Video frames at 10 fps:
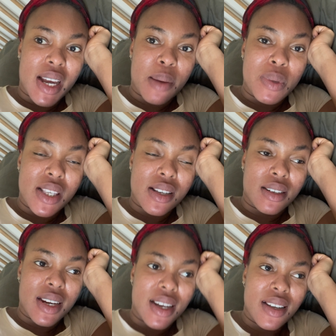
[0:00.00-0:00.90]
happy
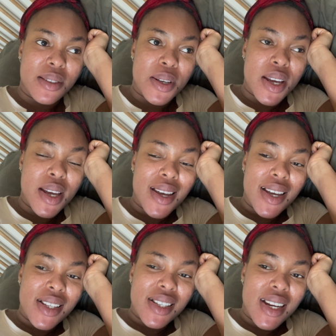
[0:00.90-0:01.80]
Sunday.
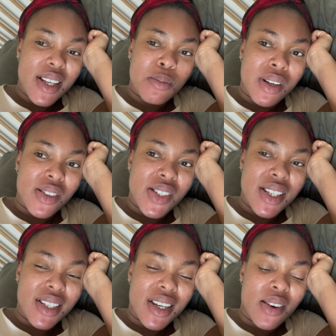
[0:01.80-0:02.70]
Today is Mother's
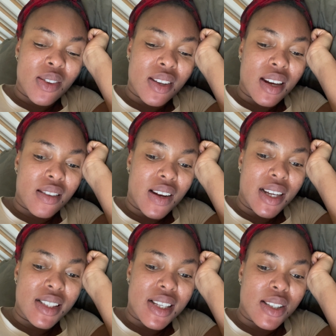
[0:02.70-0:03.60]
Day here in the
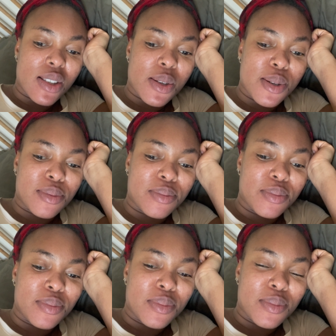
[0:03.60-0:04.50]
Netherlands, and so
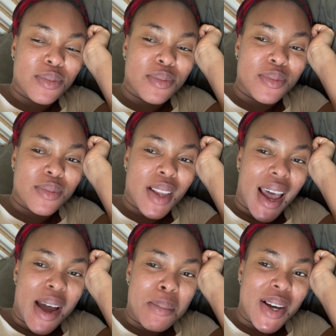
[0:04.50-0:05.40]

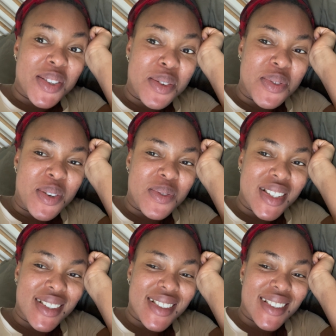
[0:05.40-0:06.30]
I am out of
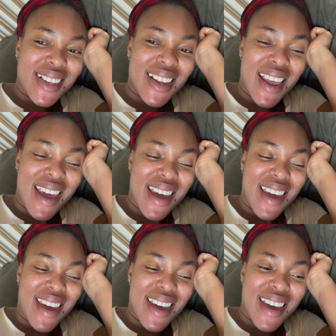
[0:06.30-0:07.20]
office.
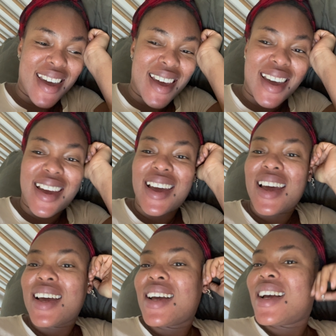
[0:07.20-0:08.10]
I
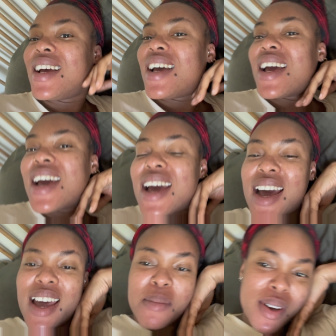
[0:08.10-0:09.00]

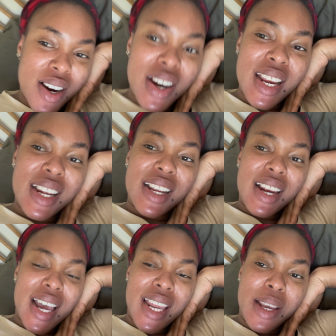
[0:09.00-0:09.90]
am currently
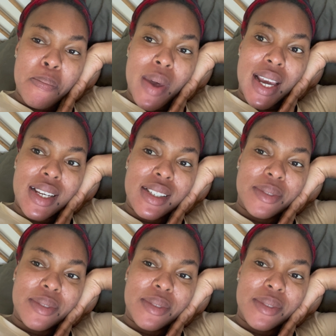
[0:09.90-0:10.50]
lying in bed,